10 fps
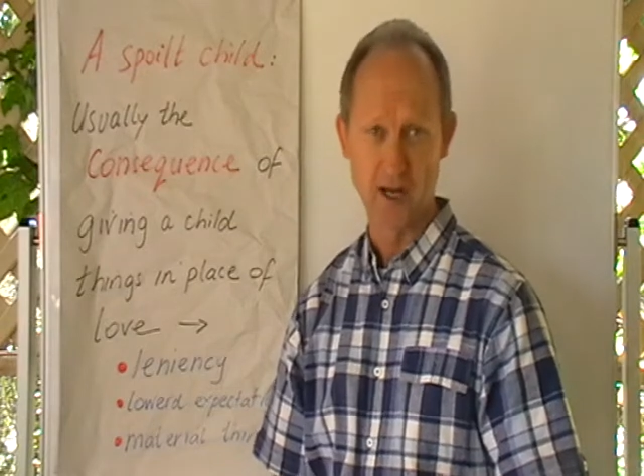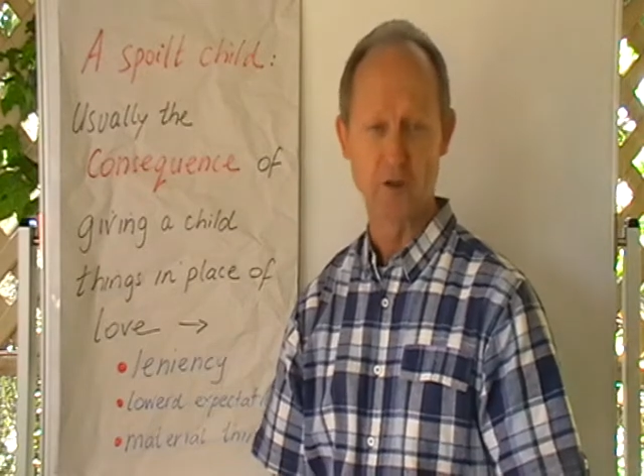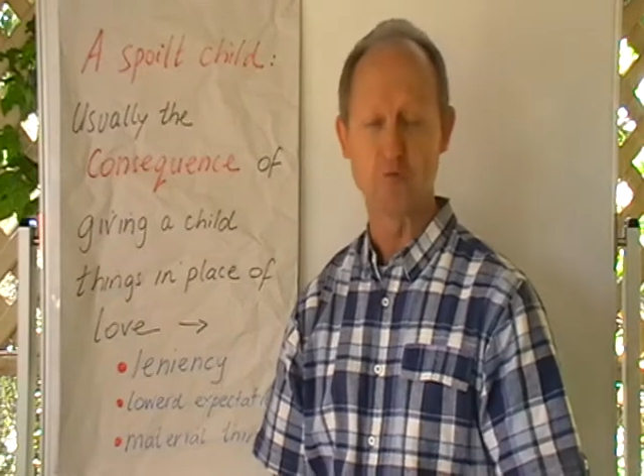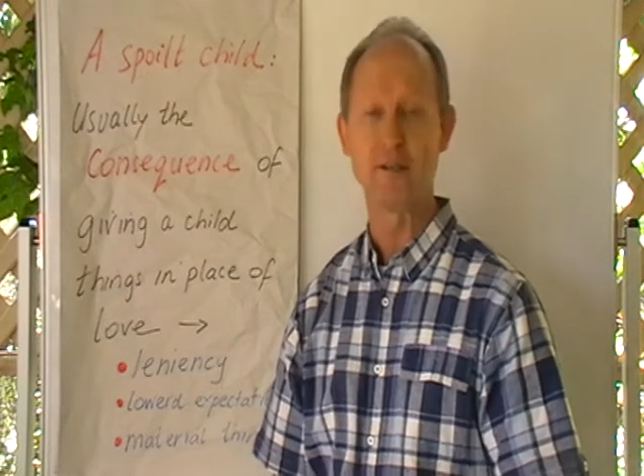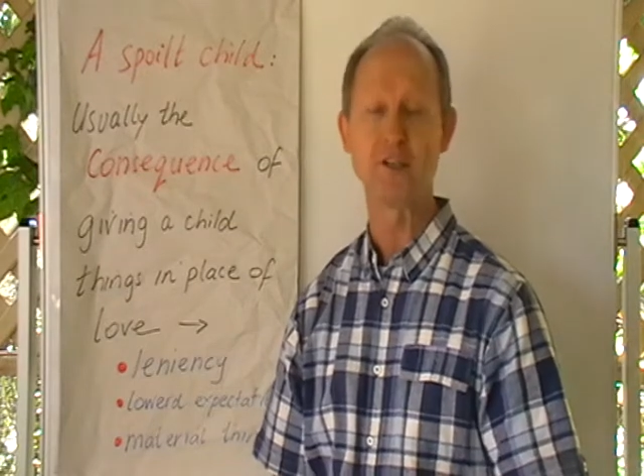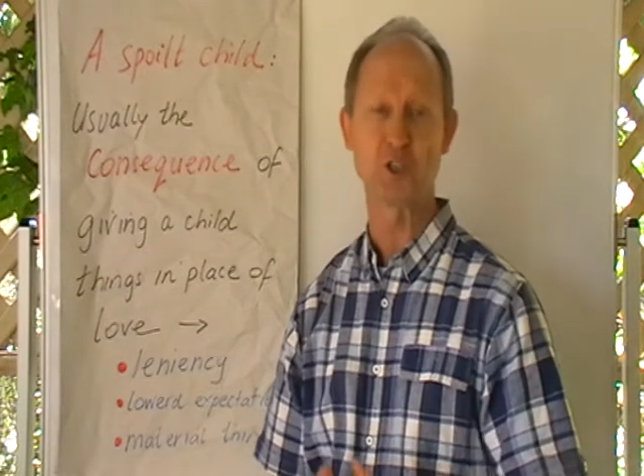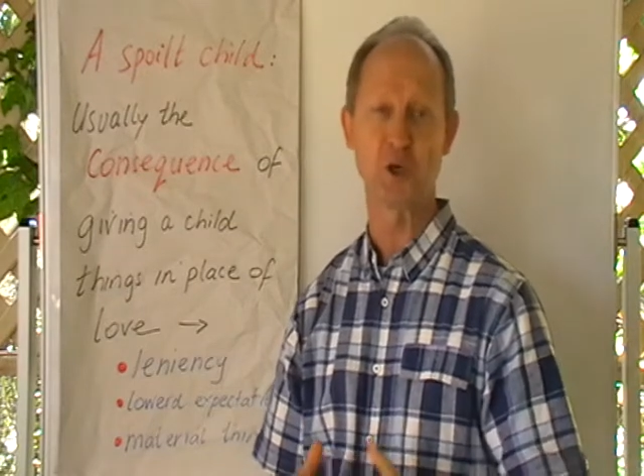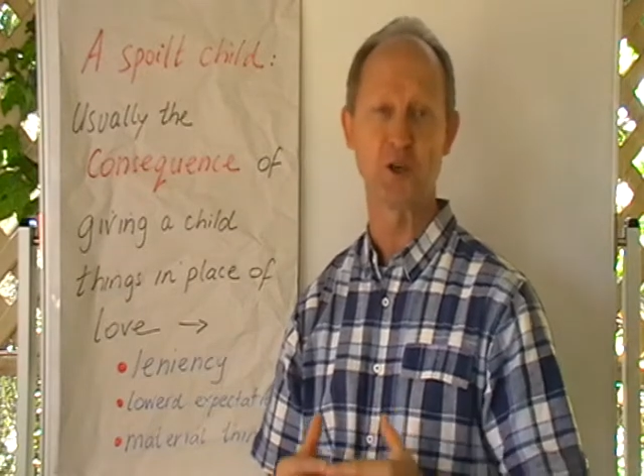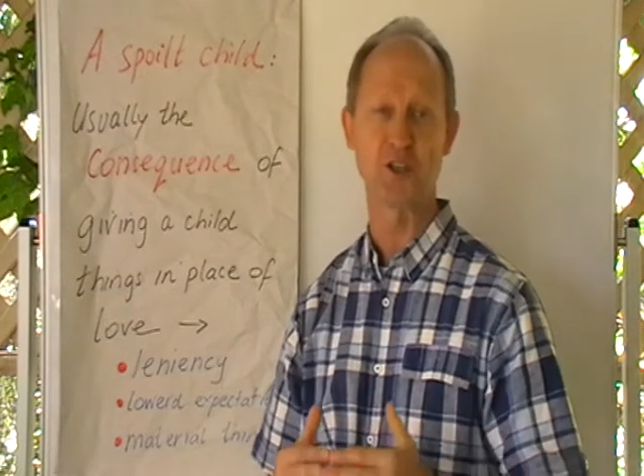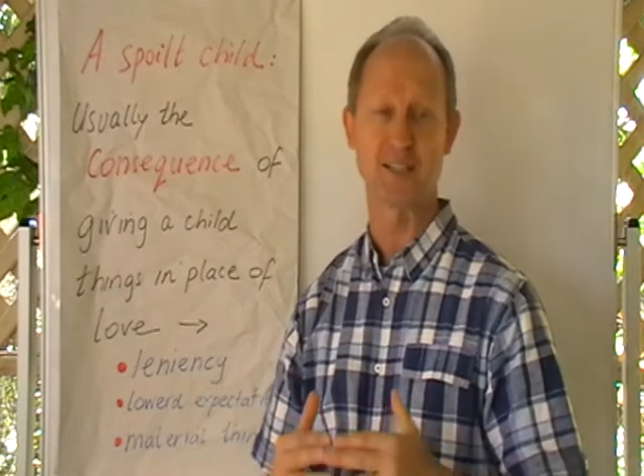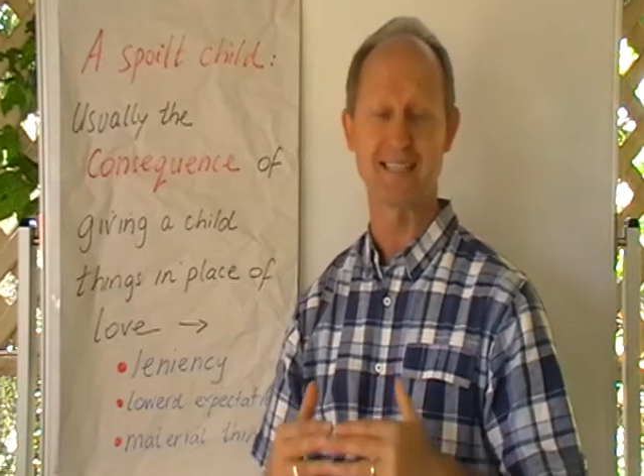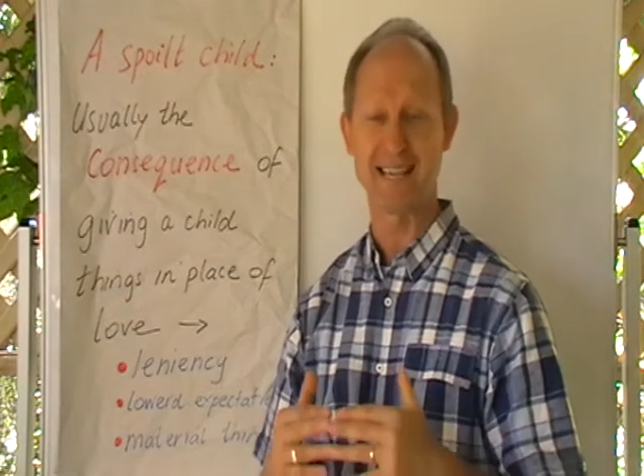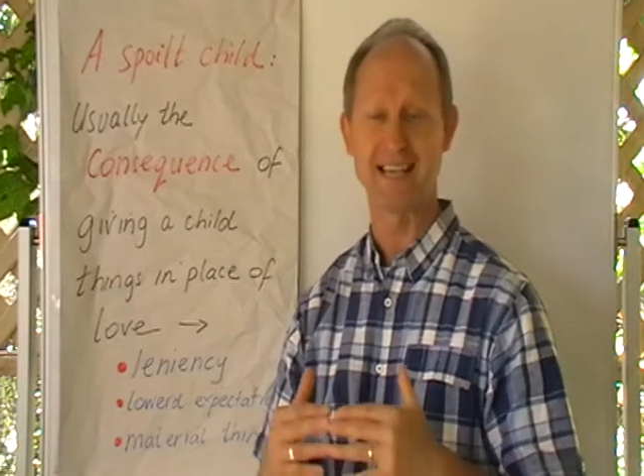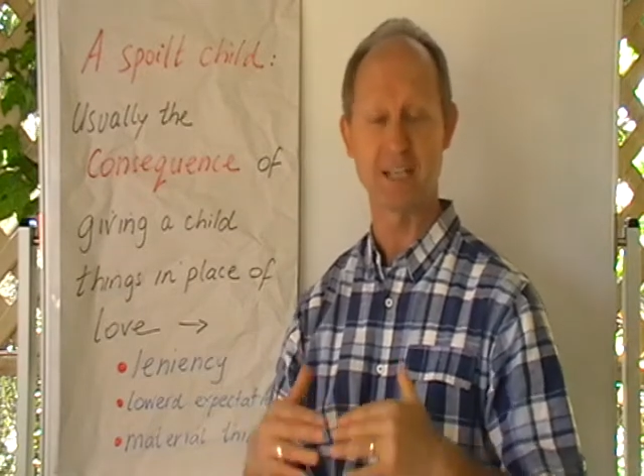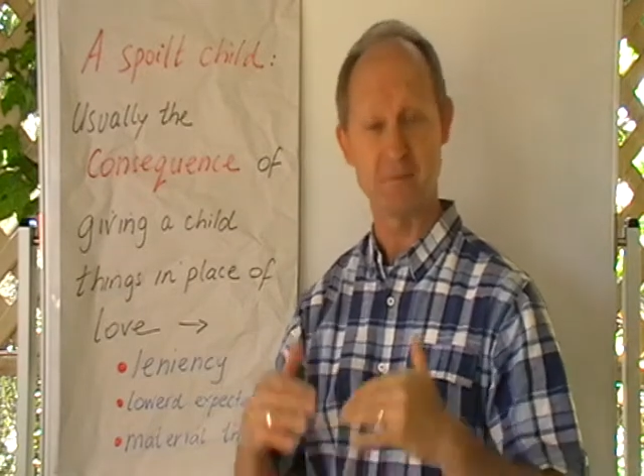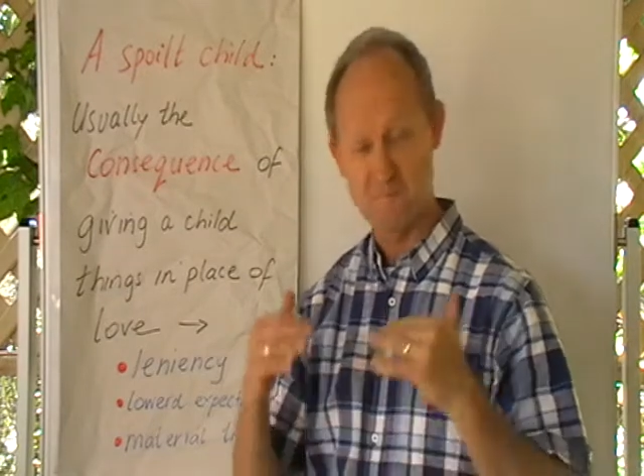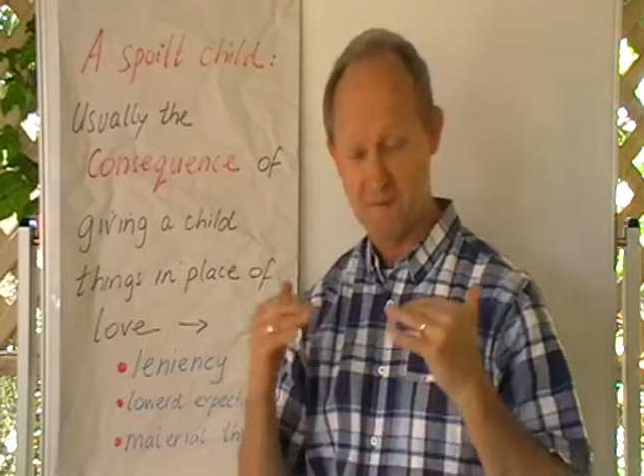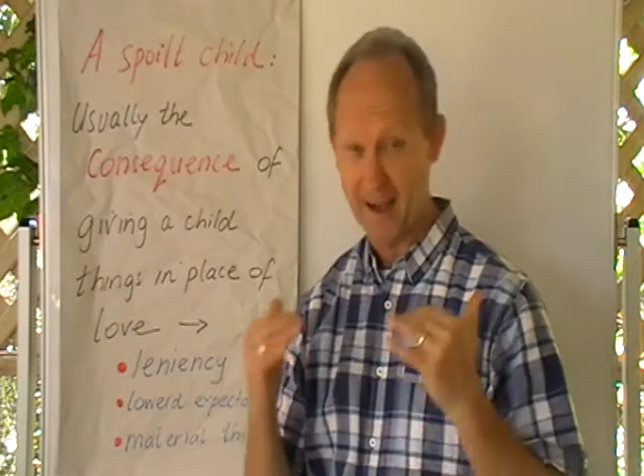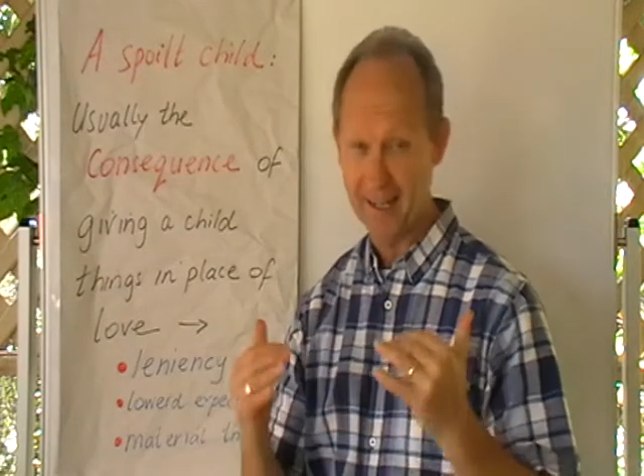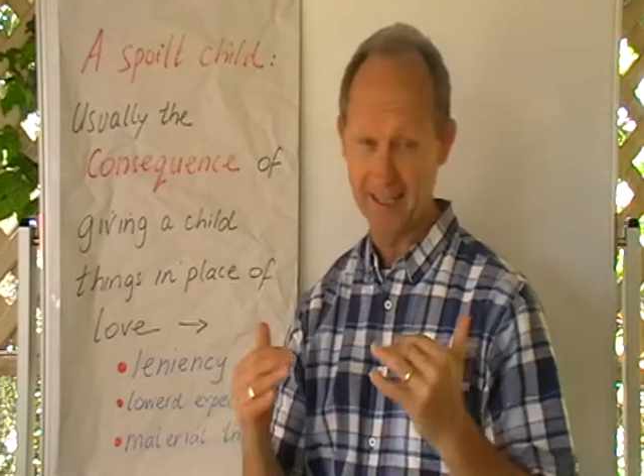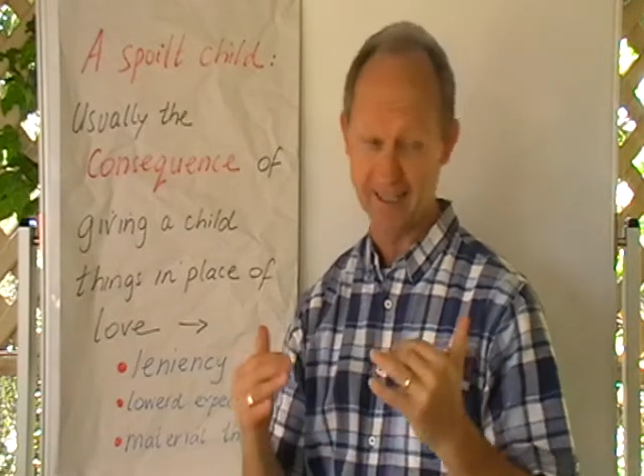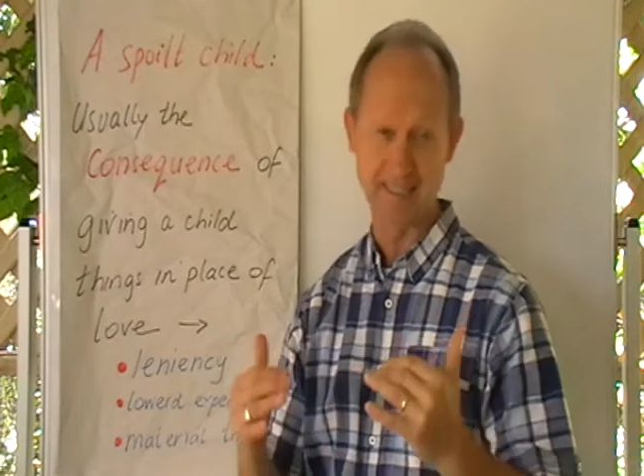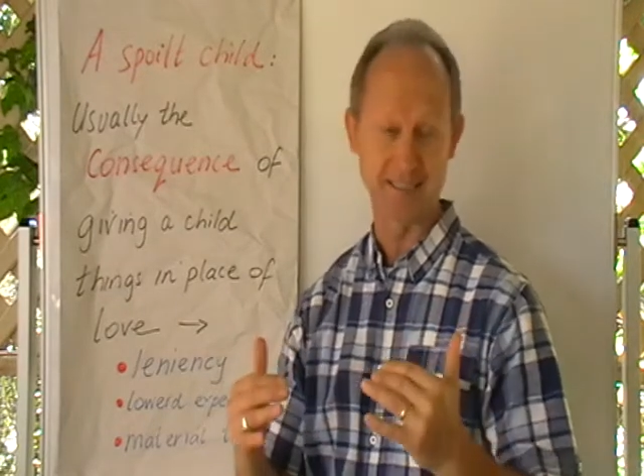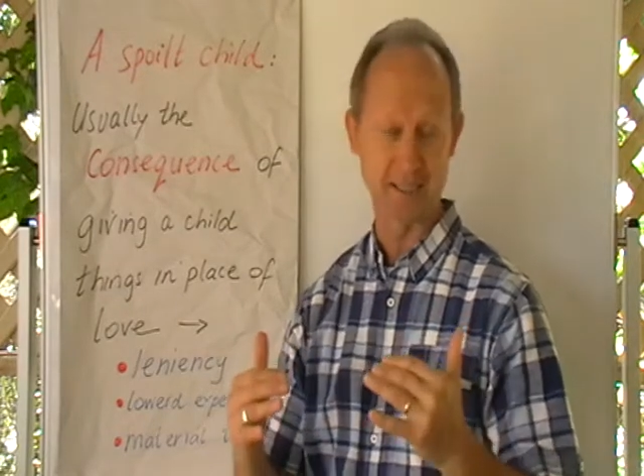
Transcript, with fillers: The research says emphatically and